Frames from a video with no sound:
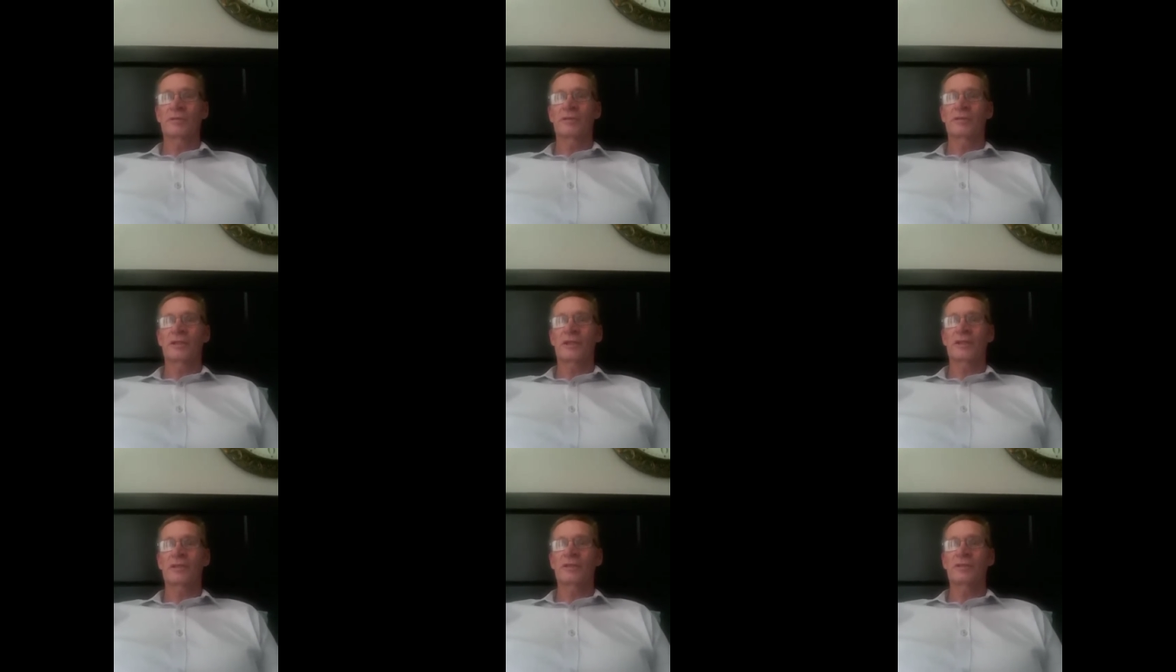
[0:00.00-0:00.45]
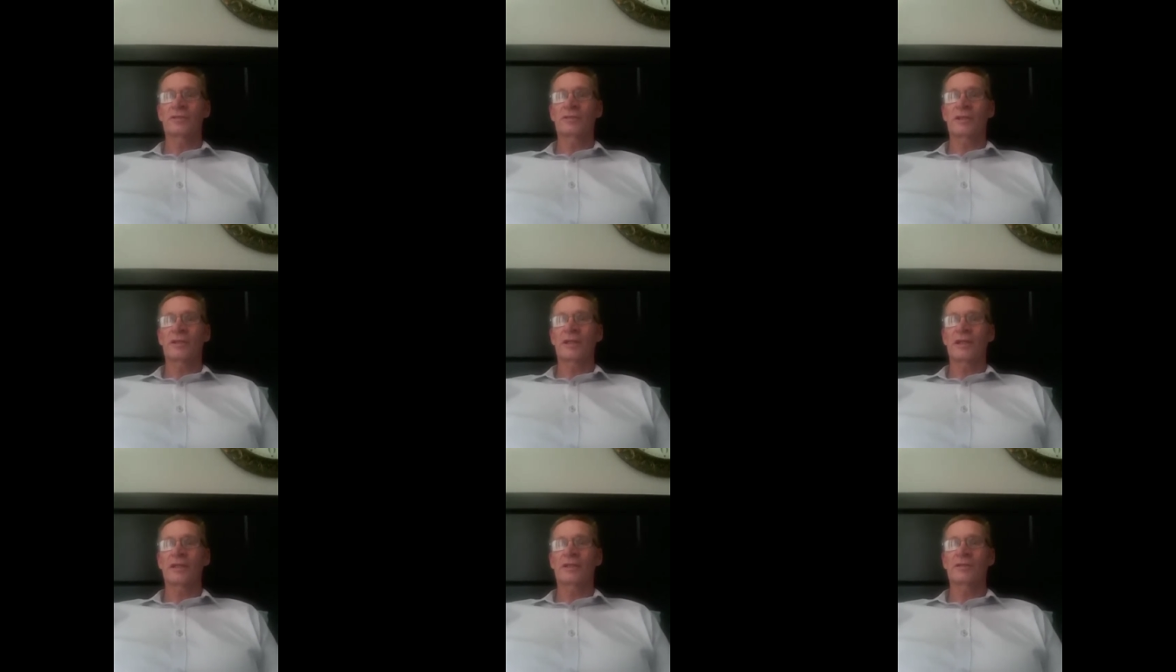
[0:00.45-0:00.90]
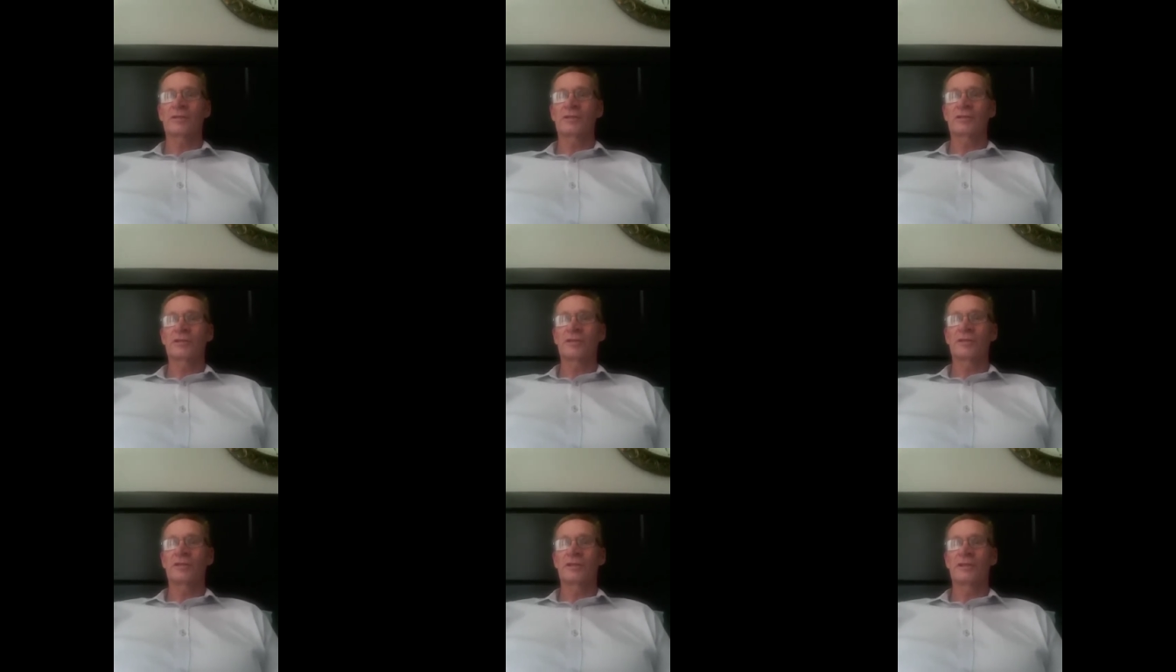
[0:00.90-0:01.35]
in other
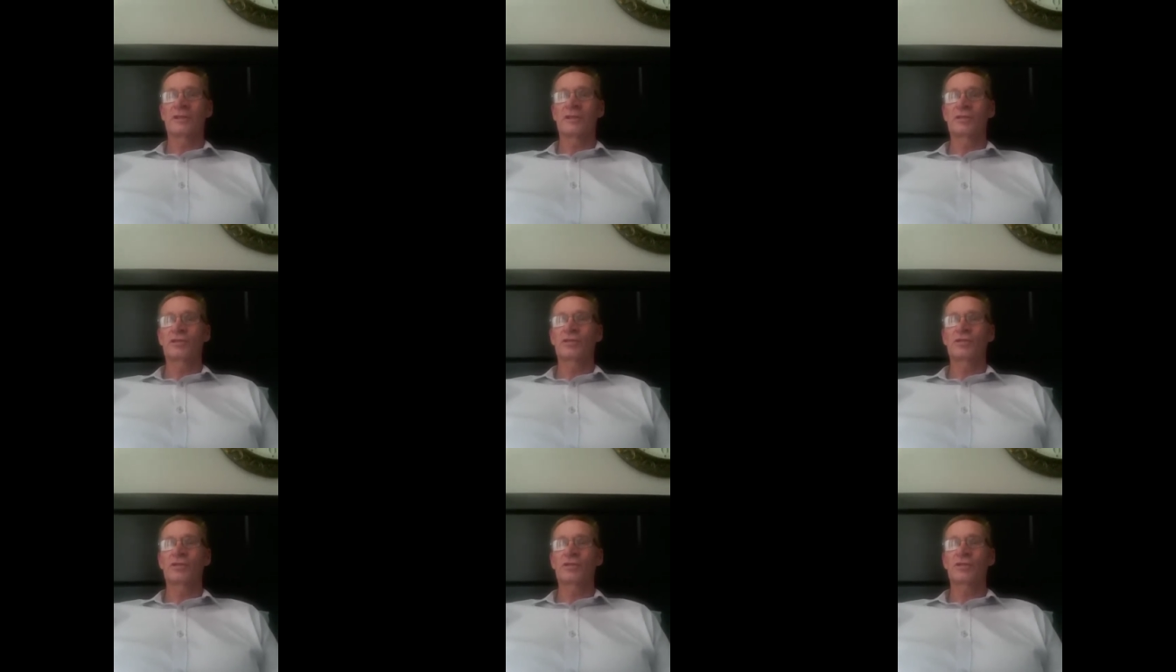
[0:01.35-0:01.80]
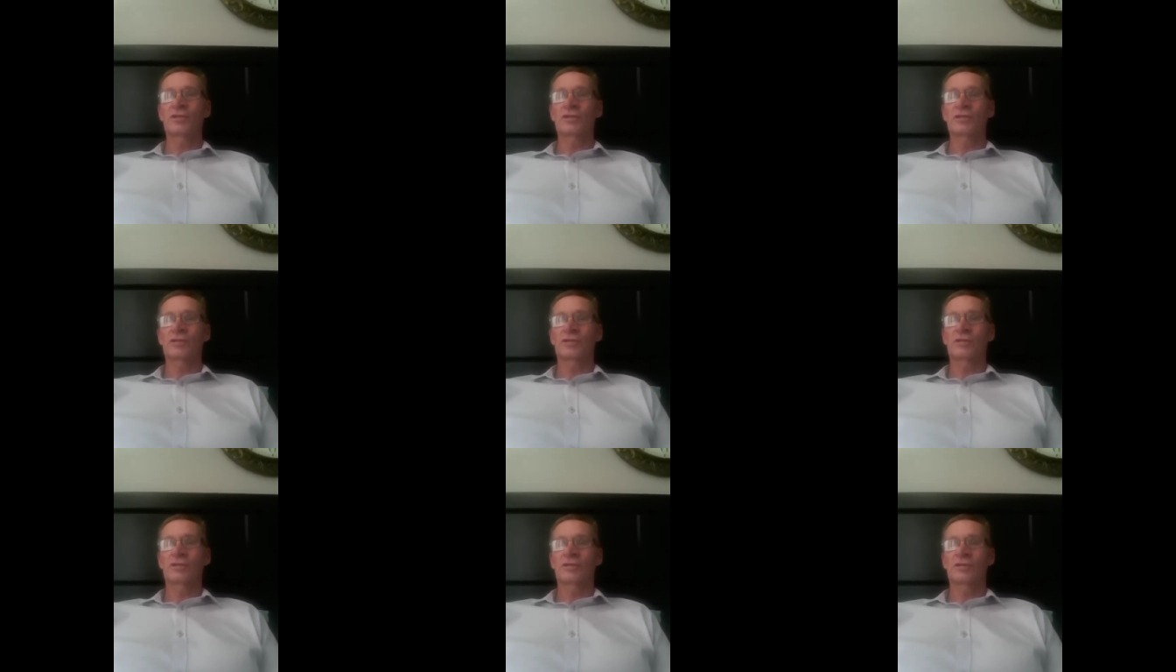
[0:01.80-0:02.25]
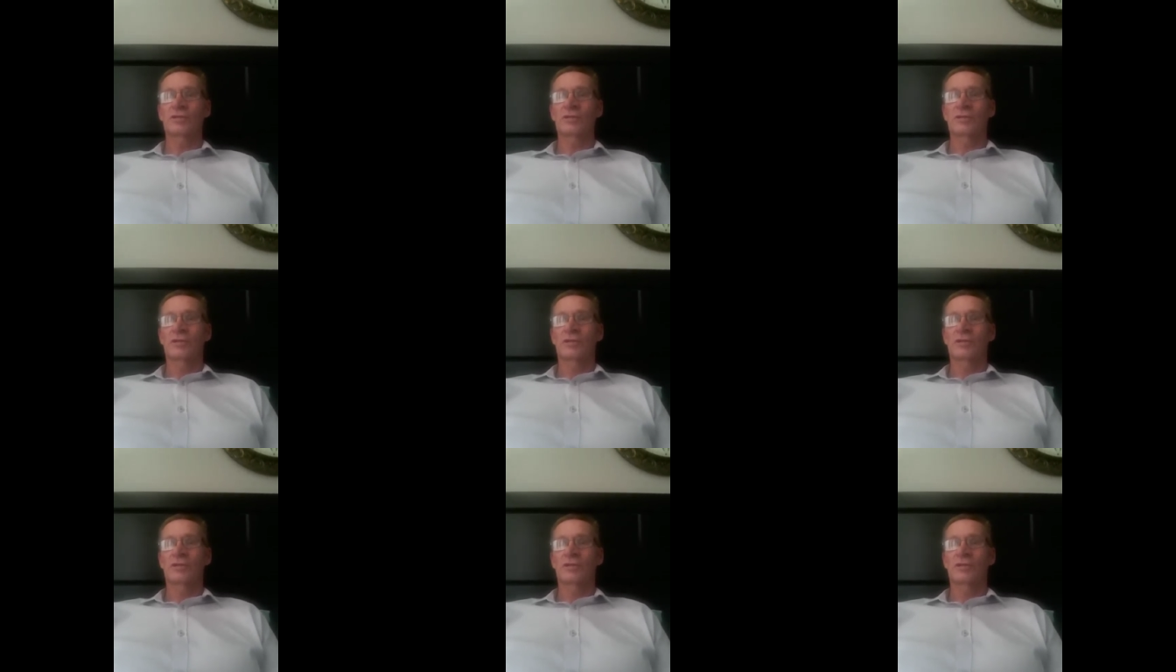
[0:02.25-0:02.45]
surrounding churches.